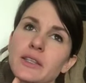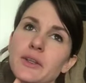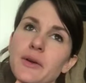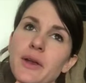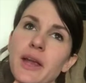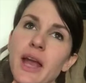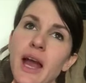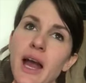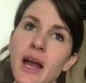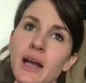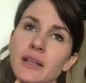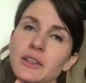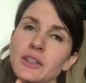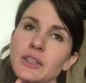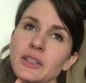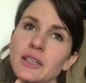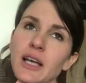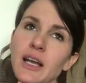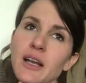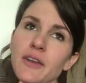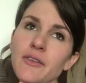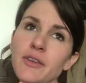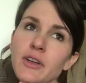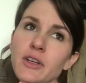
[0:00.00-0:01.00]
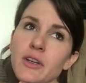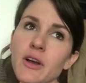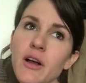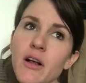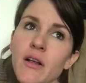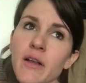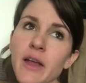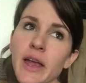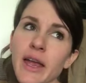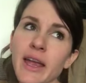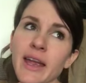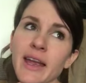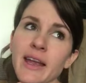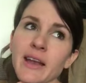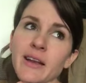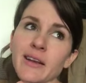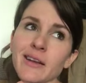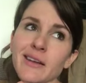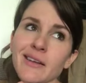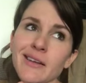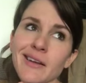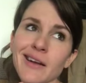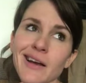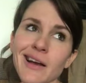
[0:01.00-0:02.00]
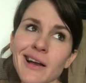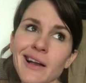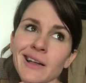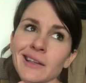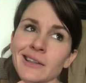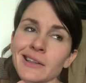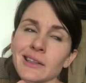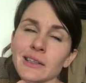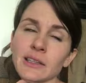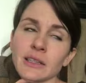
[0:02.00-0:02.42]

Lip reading: So yeah, just kind of a dull ache, not